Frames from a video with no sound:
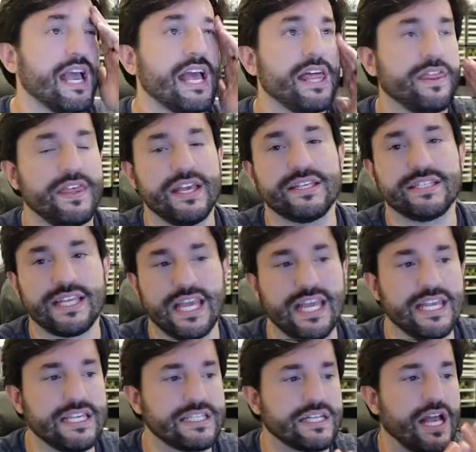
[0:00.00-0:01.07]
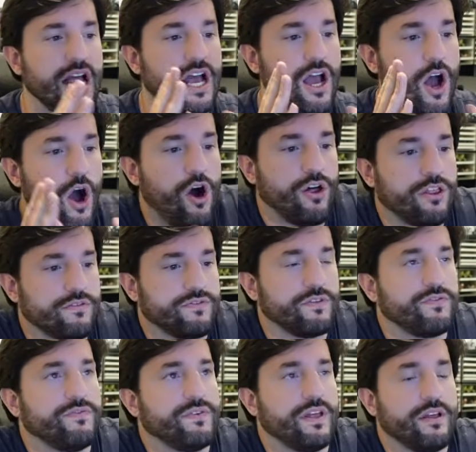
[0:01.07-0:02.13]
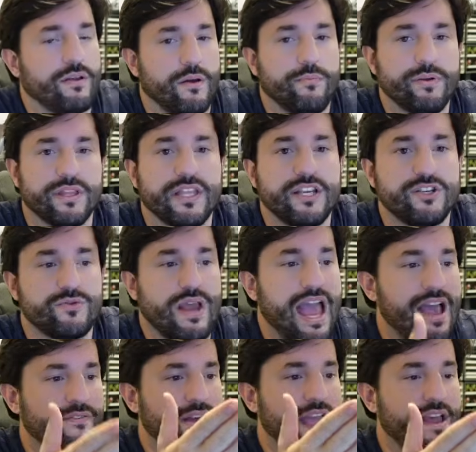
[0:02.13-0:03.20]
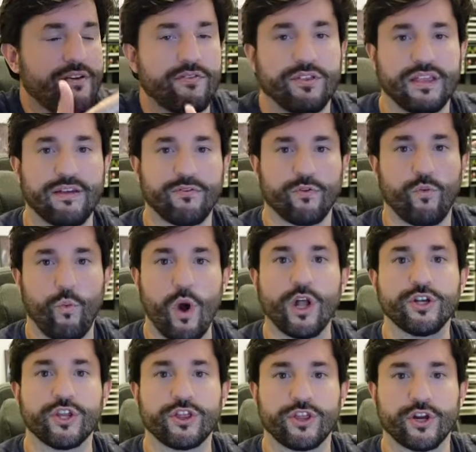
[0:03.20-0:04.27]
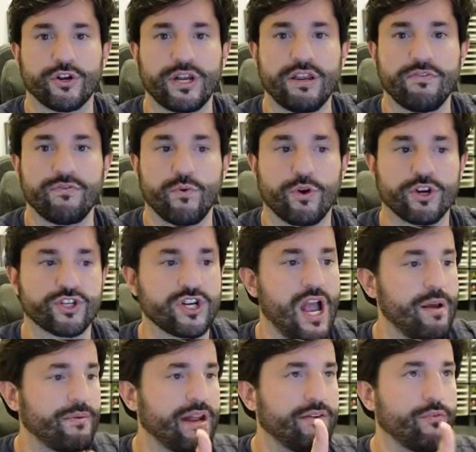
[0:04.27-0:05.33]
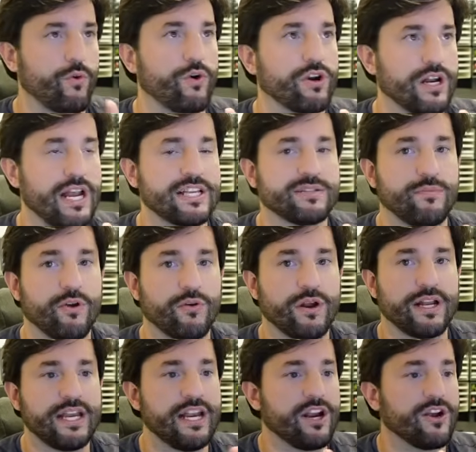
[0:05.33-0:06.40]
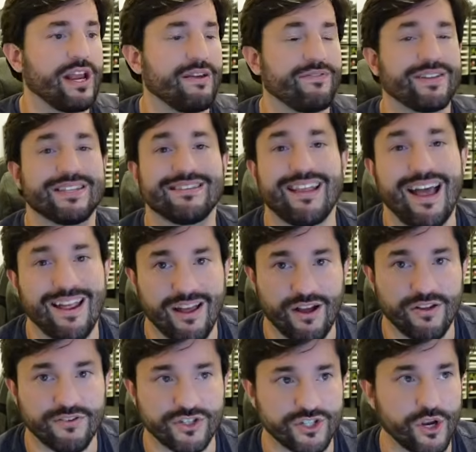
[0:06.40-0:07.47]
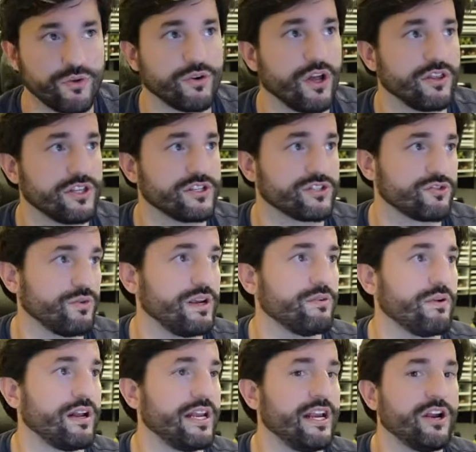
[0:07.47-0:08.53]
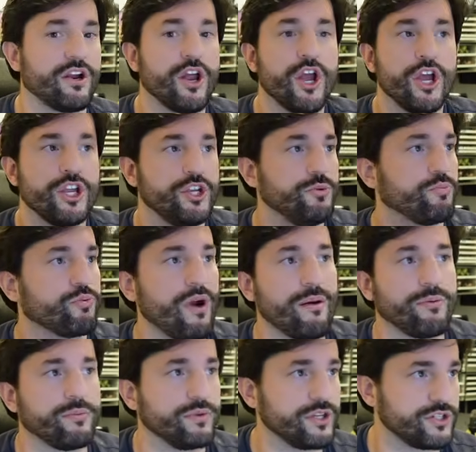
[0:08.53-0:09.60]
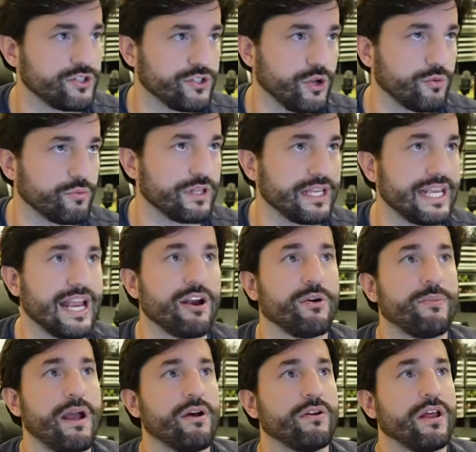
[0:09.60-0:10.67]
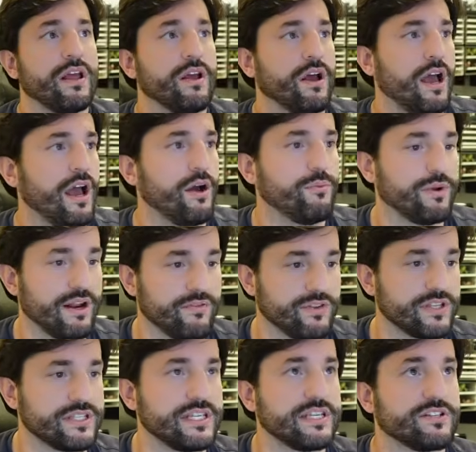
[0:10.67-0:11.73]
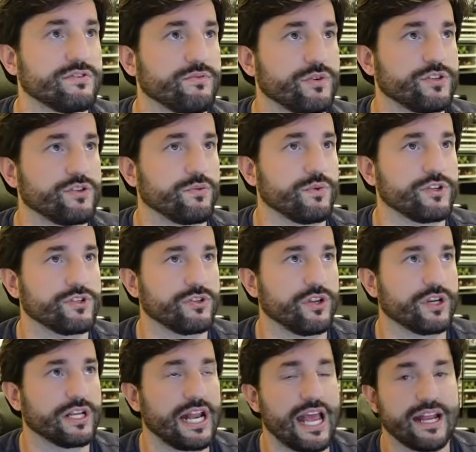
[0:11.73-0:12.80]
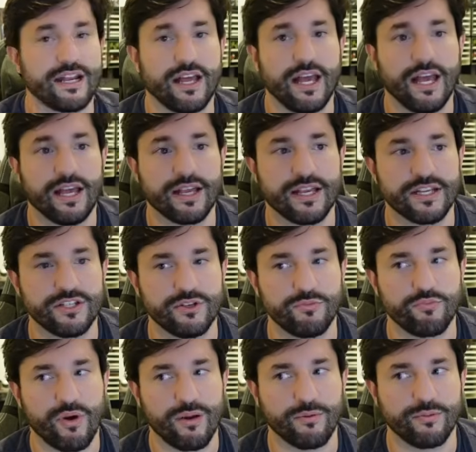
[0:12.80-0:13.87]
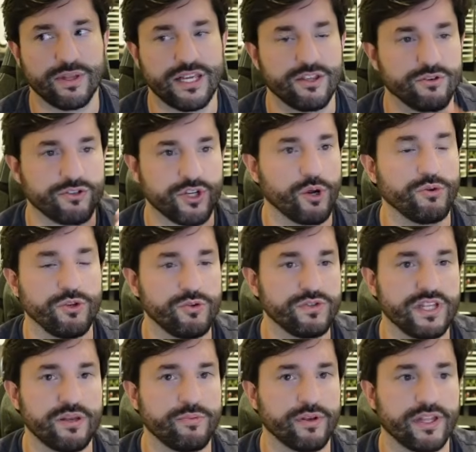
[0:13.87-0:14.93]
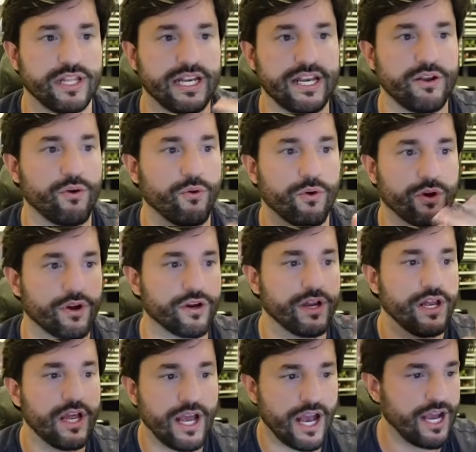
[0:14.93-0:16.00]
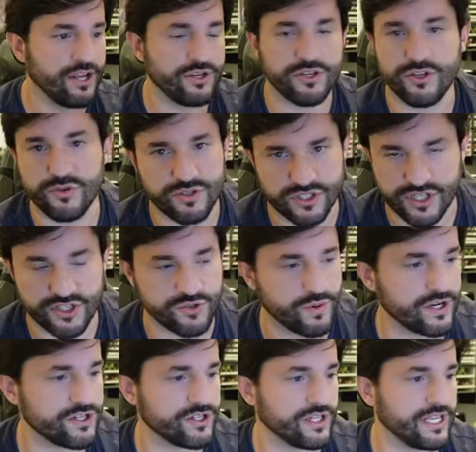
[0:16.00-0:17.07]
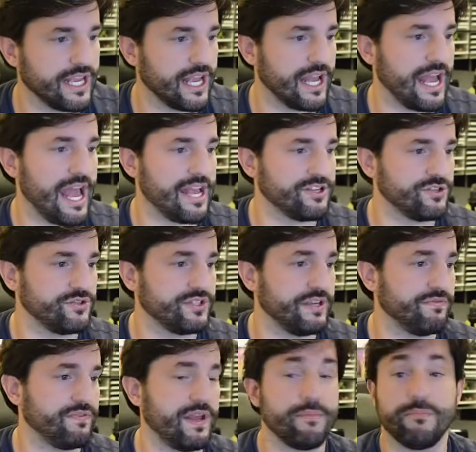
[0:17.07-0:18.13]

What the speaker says: This is all of the abilities you have at level 1 to 30 for a Shaman. I've organized them all right here. If it's not shown on the screen right here, you probably don't care about whatever this is of what you're looking at, because you probably either don't use the ability or you can use it situationally as you see fit.